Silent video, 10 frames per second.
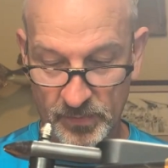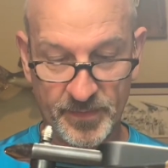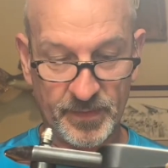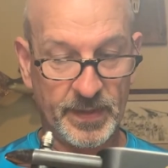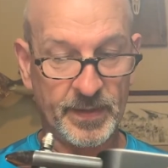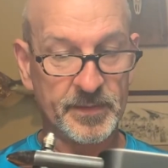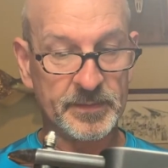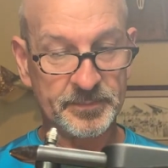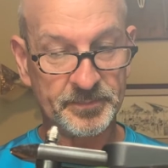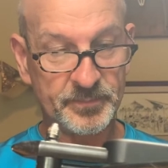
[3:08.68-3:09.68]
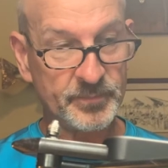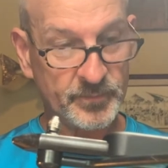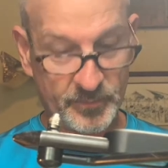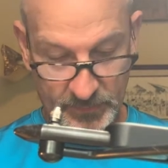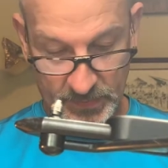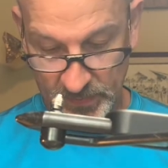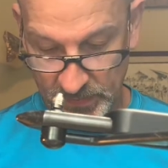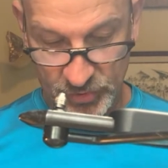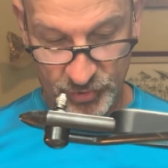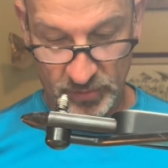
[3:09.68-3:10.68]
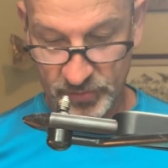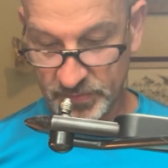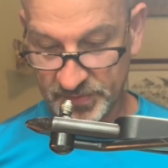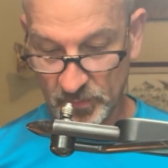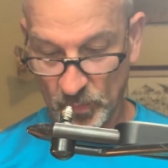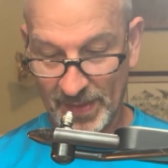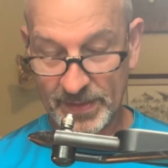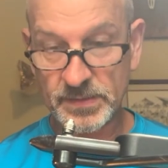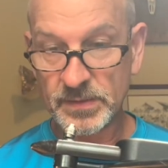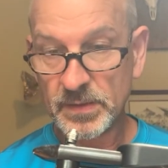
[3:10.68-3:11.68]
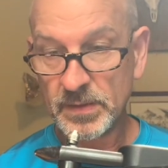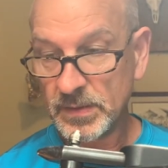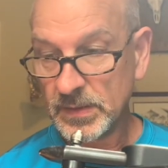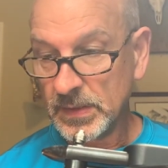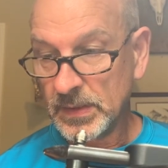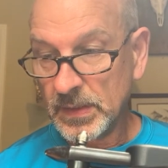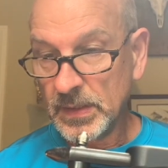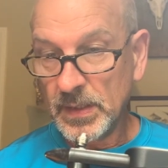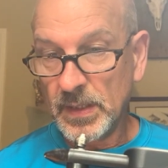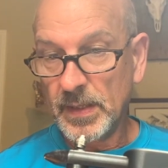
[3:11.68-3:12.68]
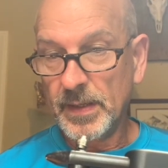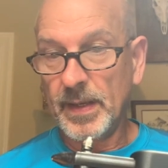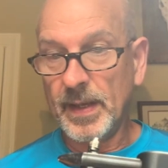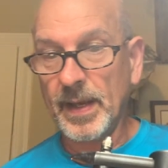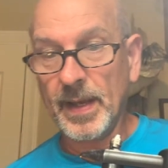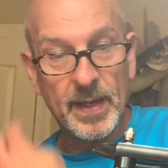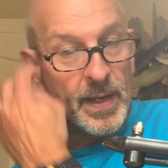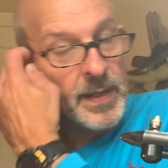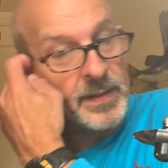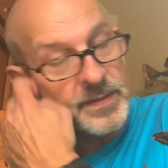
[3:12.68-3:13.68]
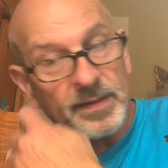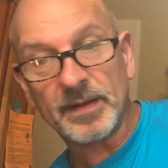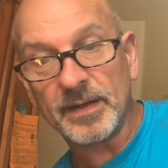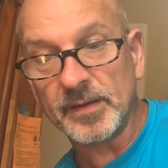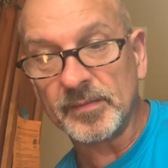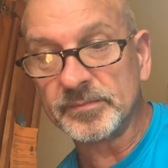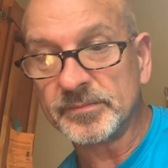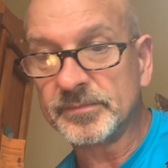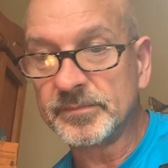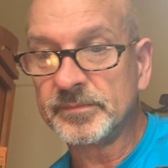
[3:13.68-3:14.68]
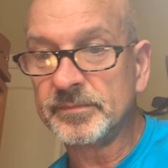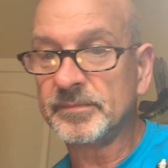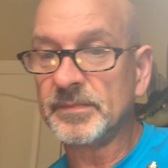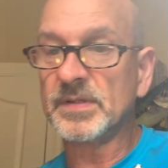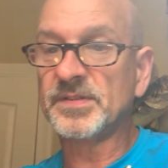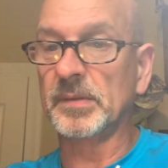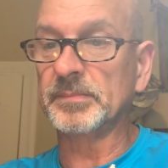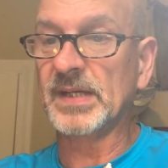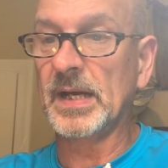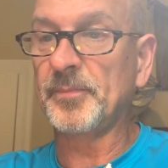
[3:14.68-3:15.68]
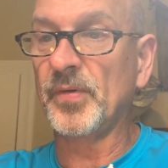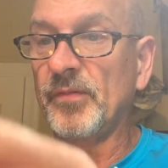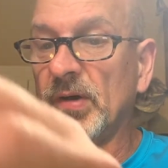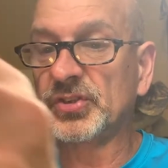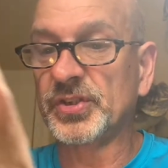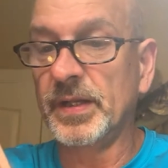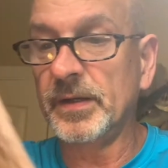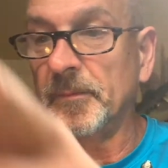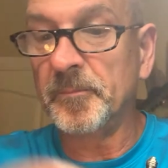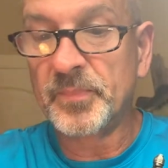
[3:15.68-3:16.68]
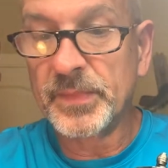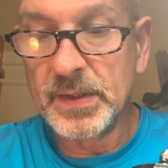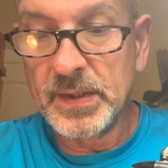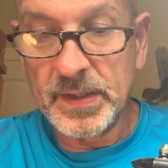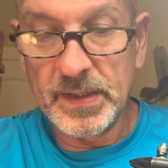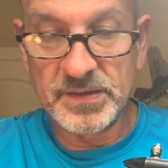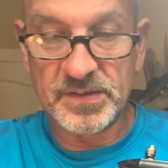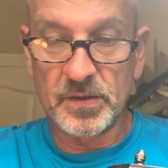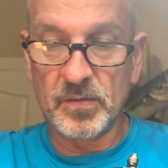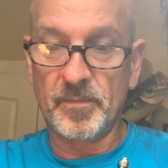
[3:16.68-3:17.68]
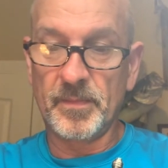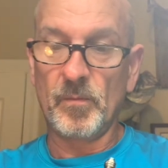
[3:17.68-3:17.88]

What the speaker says: with later. Chartreuse and white. And some type of chenille. And so